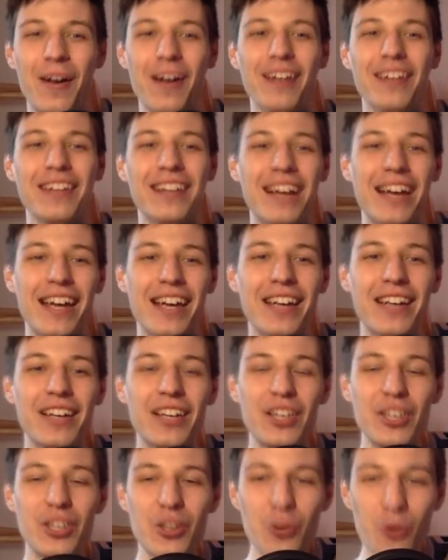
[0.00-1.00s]
Like,
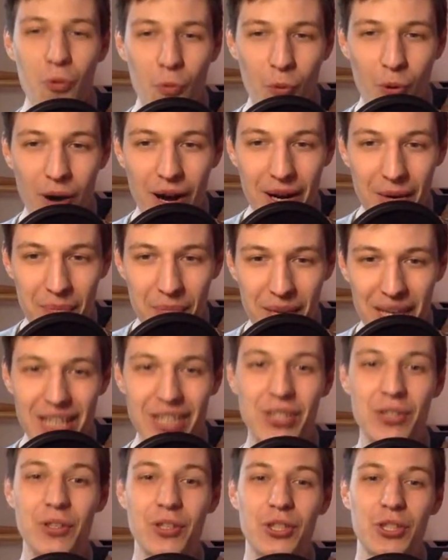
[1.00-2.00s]
you want me
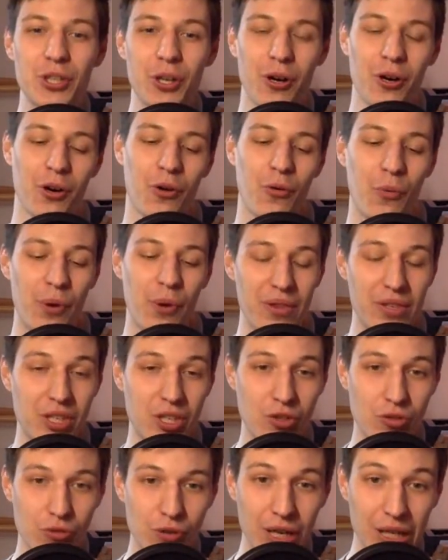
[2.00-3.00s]
to talk with
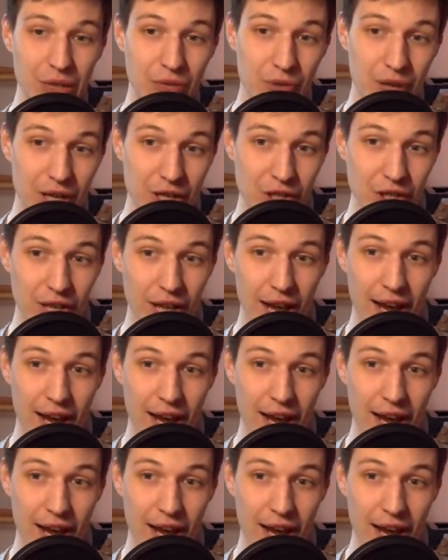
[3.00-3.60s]
strict Russian